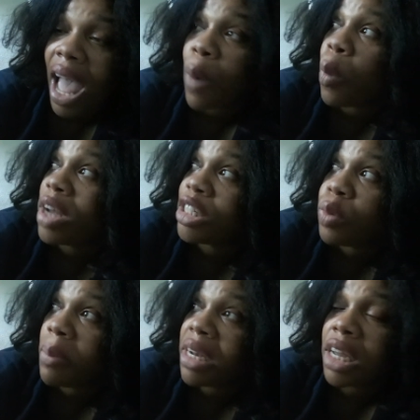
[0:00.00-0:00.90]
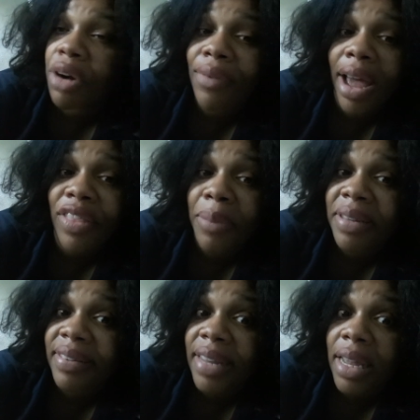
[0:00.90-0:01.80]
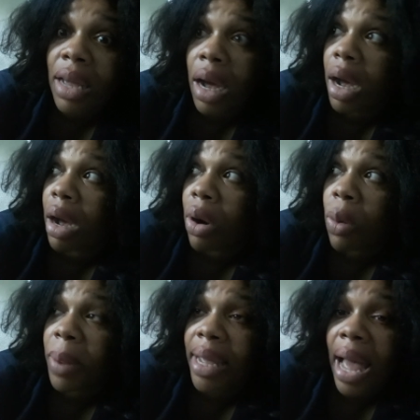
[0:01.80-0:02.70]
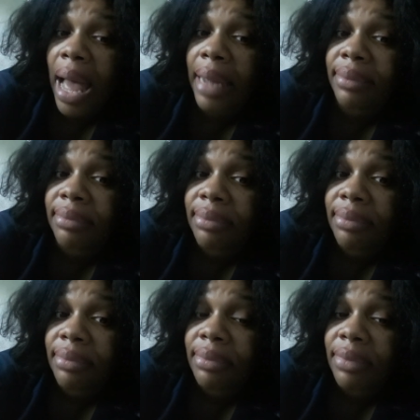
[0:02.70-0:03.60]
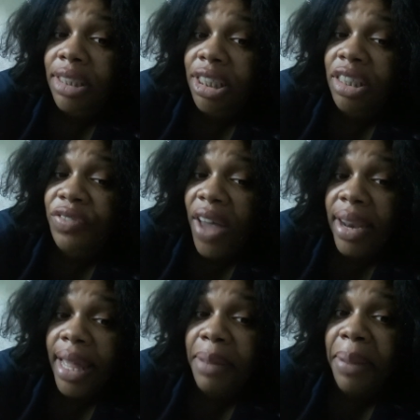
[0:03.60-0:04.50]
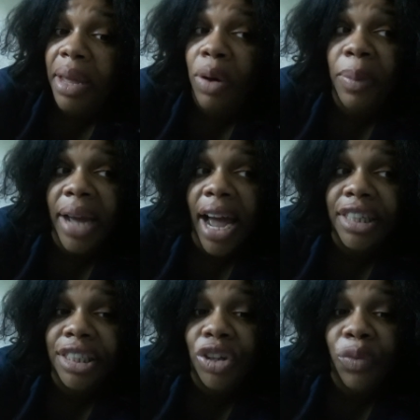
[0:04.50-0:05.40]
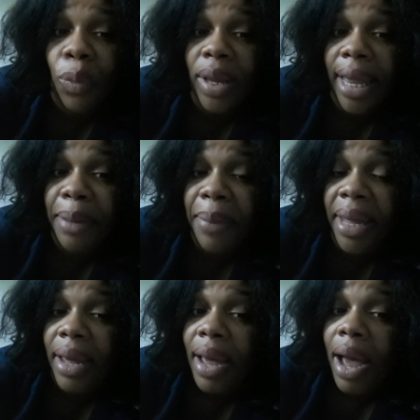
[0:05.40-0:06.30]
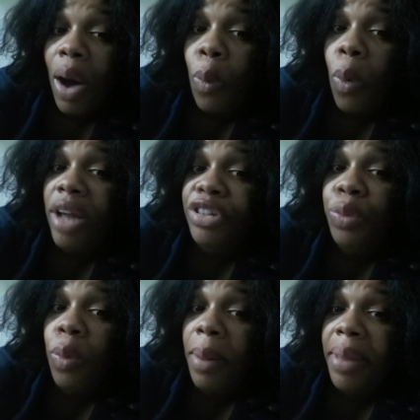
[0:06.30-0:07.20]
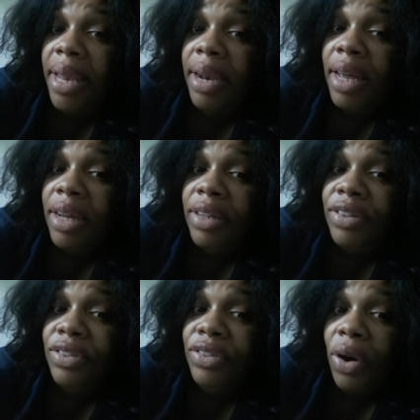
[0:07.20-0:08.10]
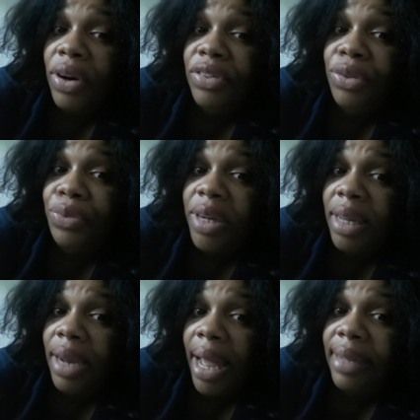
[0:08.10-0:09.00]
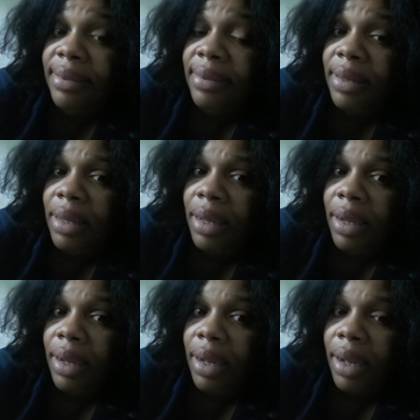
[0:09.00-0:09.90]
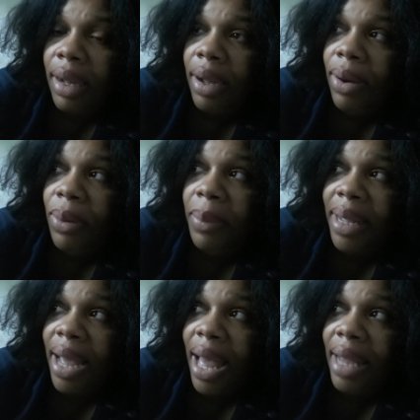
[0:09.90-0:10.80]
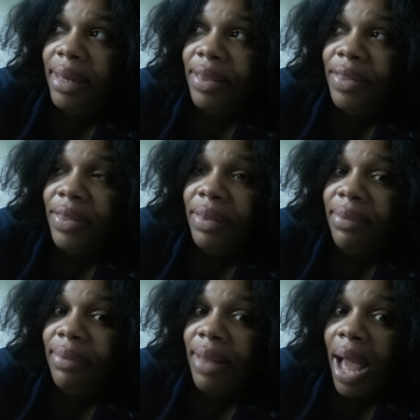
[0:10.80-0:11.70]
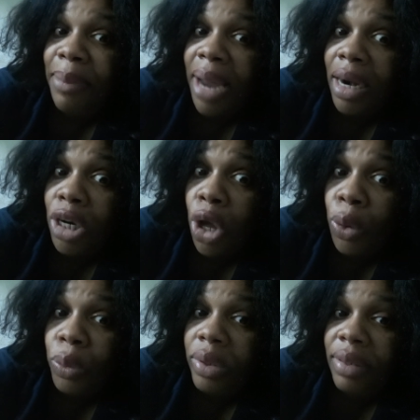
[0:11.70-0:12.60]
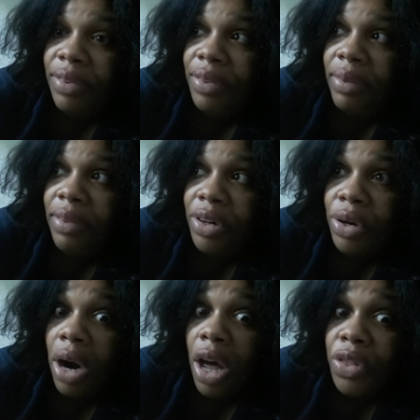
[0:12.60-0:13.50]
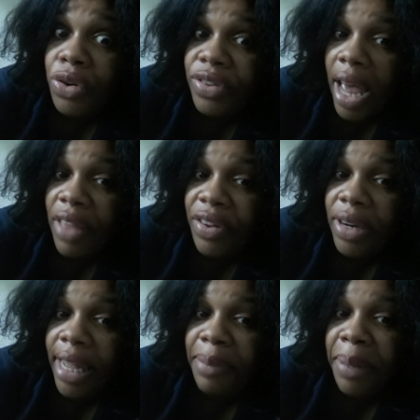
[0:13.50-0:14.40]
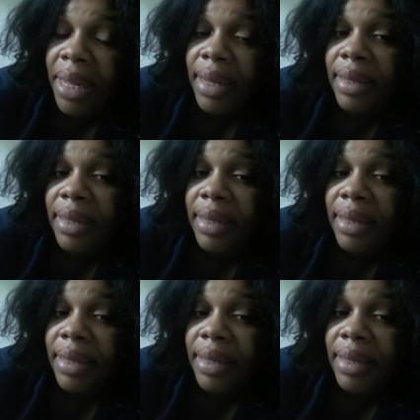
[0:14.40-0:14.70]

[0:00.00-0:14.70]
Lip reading: once women look around them and see, oh my God, she's fat like me. Oh my God, she's overweight like me. Once women started to realize, oh my God, I'm not alone. There are others out there like me.